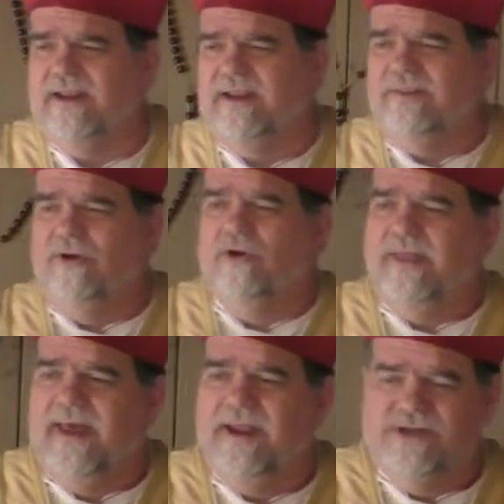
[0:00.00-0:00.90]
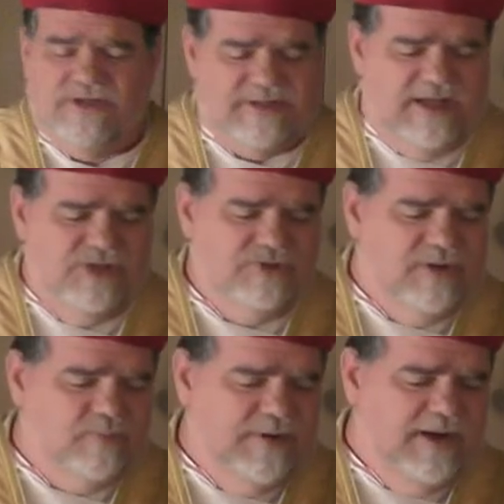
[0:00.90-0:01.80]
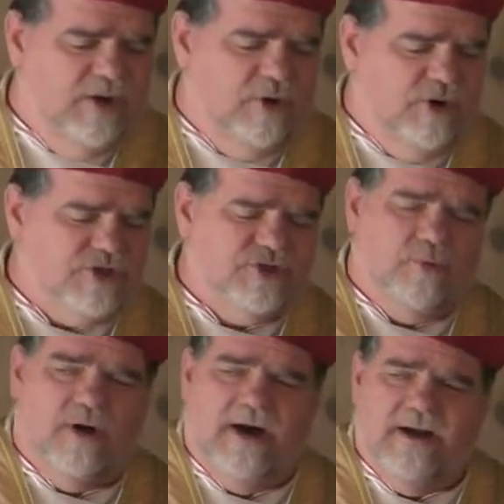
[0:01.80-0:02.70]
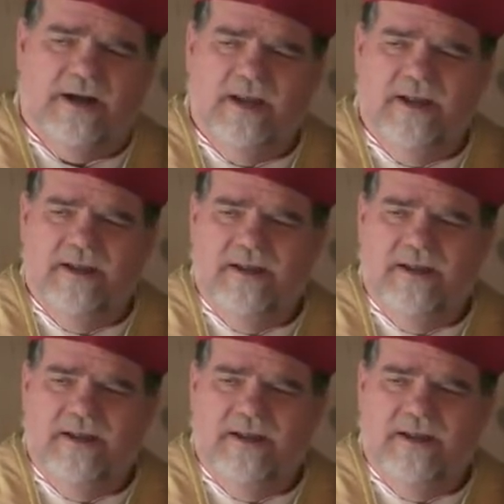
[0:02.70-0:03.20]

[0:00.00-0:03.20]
Like the old adage, it says, you can bring a horse to water,